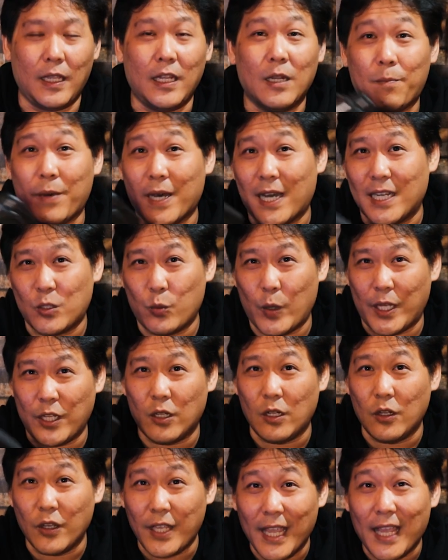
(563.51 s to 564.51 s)
In the past, when
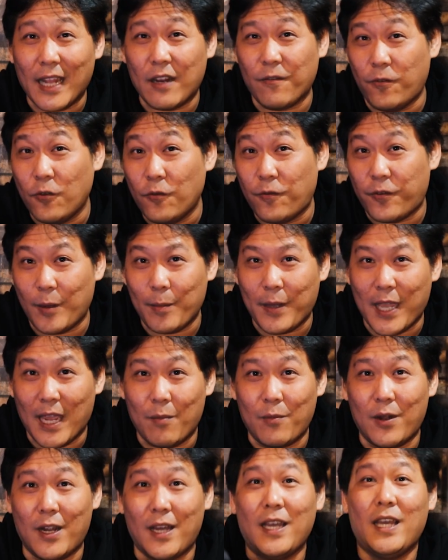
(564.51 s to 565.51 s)
you're looking at a full frame
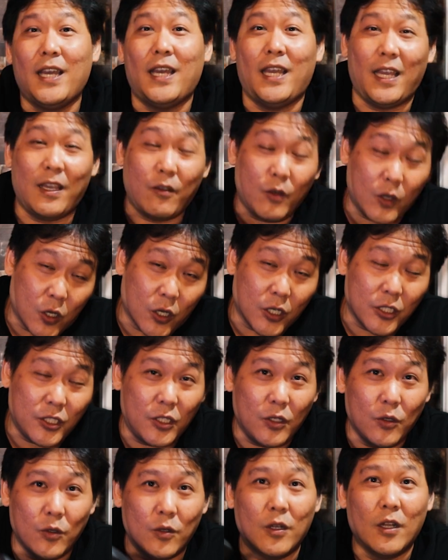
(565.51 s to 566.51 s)
camera, it will
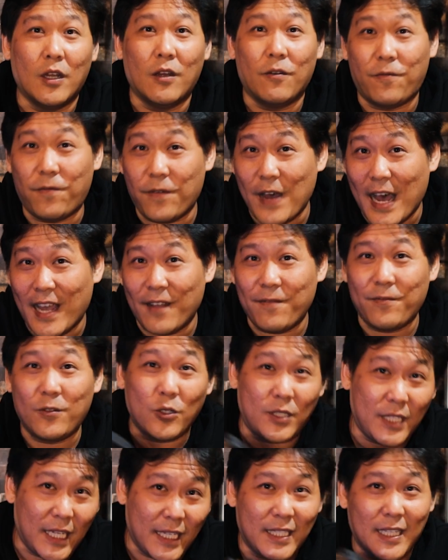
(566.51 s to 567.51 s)
cost you $5,000
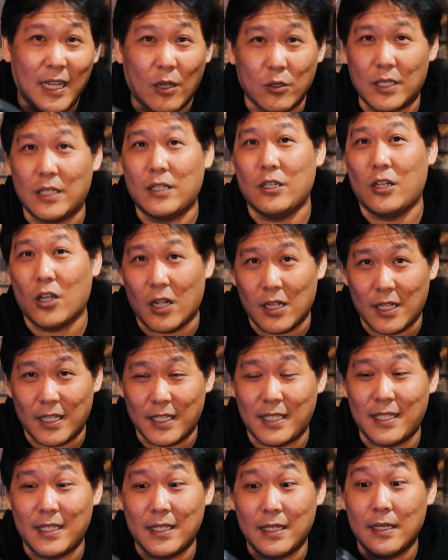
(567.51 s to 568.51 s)
to
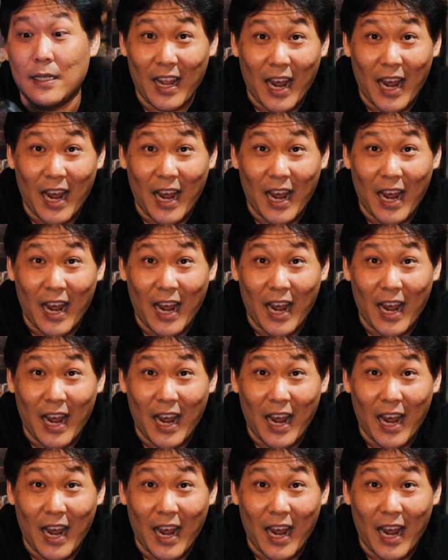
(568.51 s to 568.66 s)
$6,000.